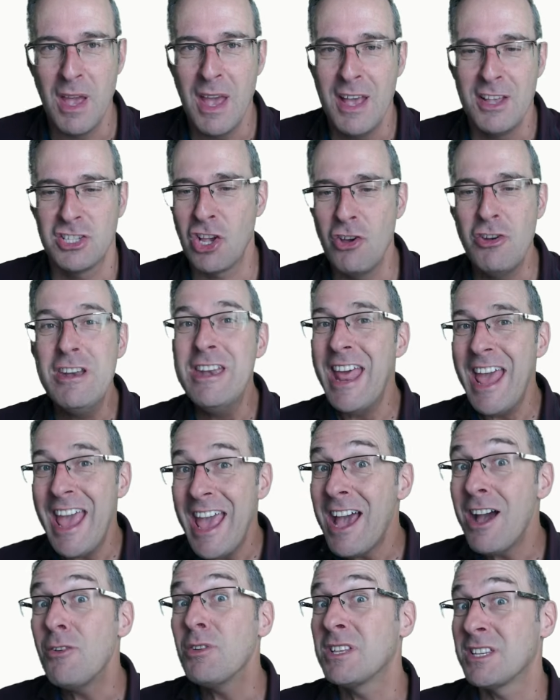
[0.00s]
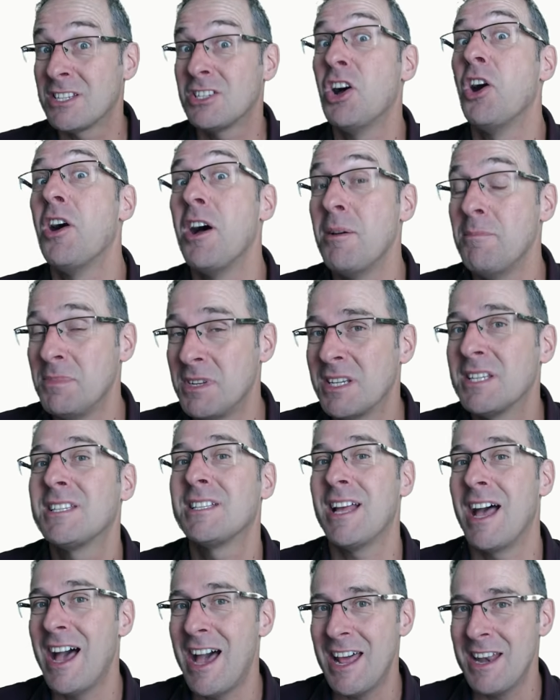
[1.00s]
So now it's time to
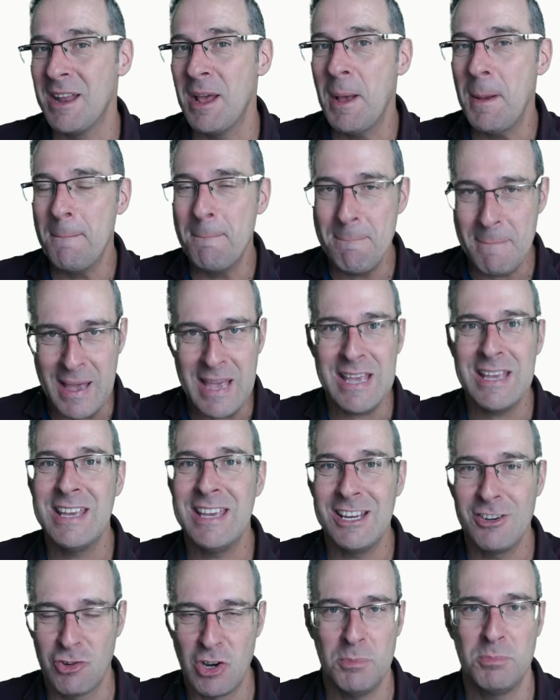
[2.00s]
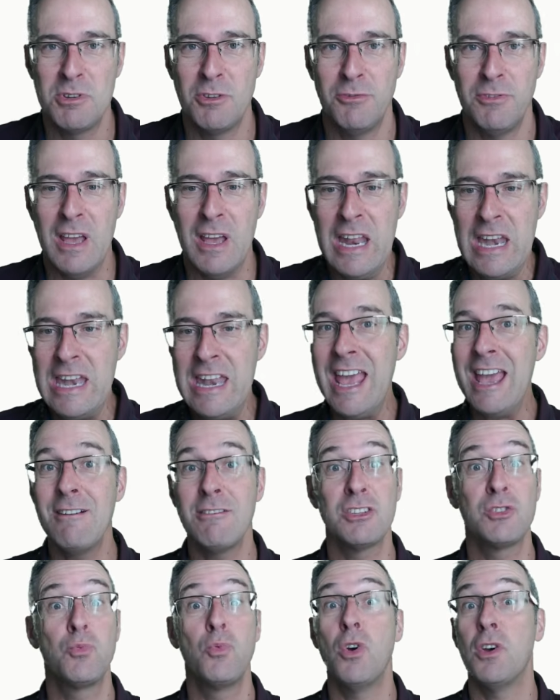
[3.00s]
start making tryptophan. Now
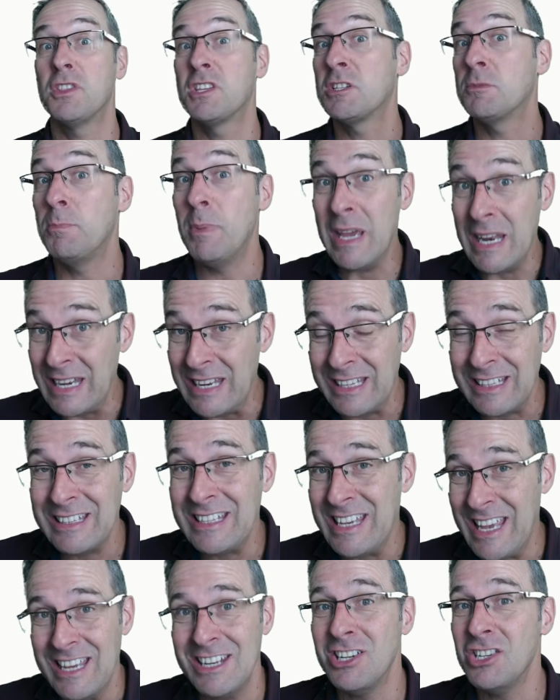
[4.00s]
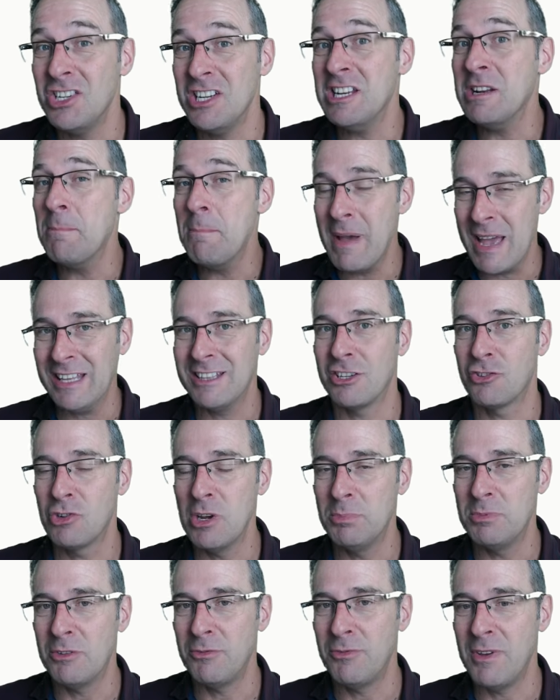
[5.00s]
it's worth spending the energy to make the
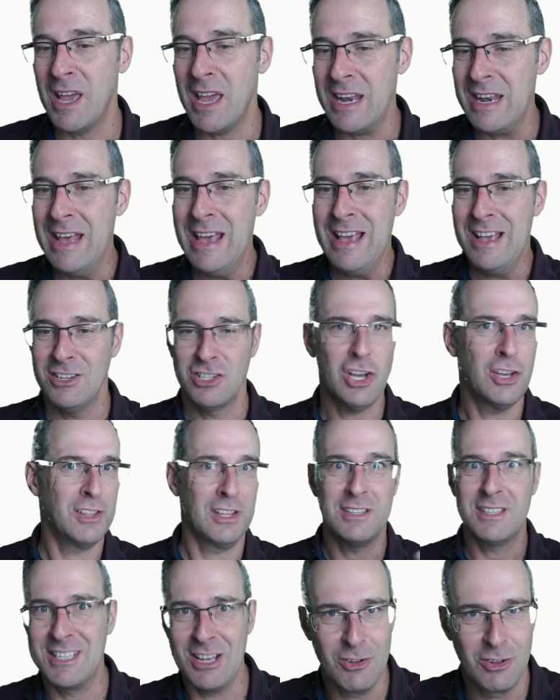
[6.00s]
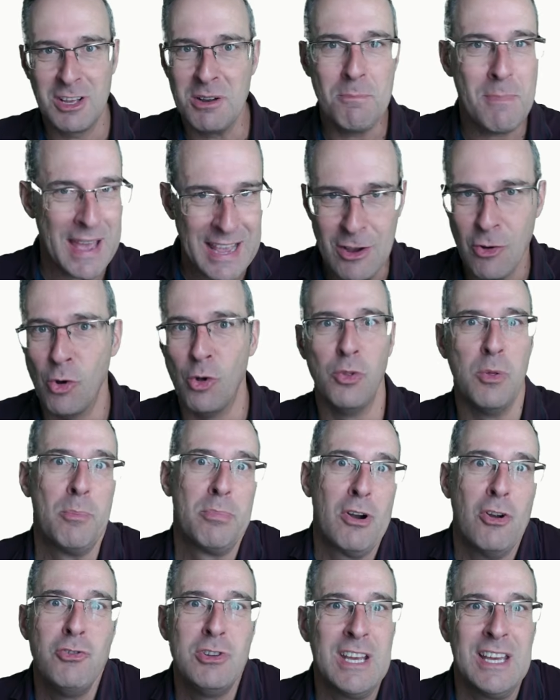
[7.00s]
tryptophan so that the cell can make all the
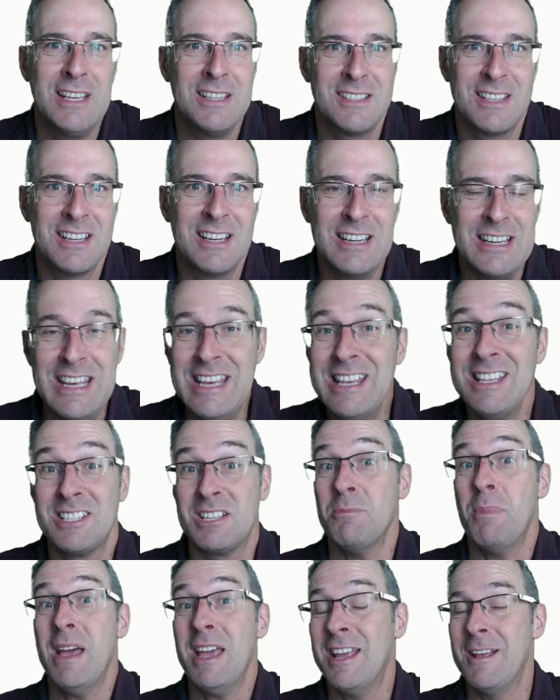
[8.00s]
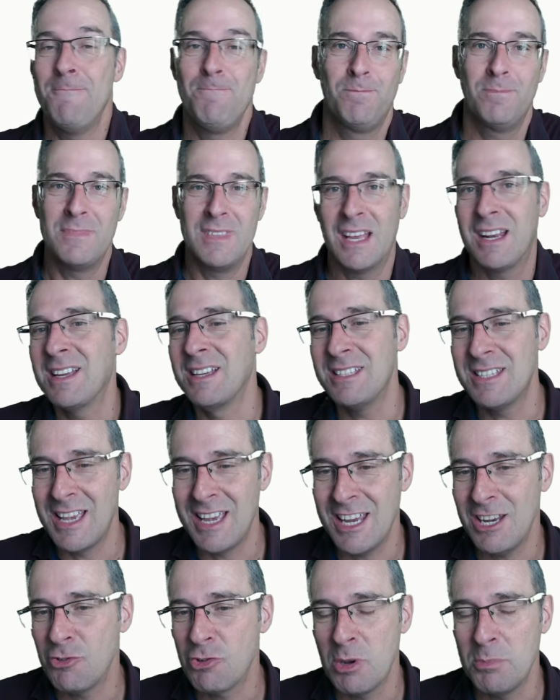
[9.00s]
proteins that it needs to make that
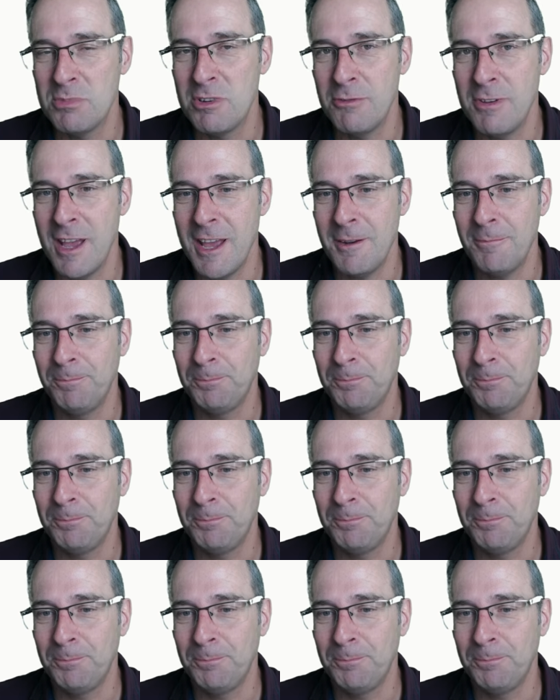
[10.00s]
contain tryptophan.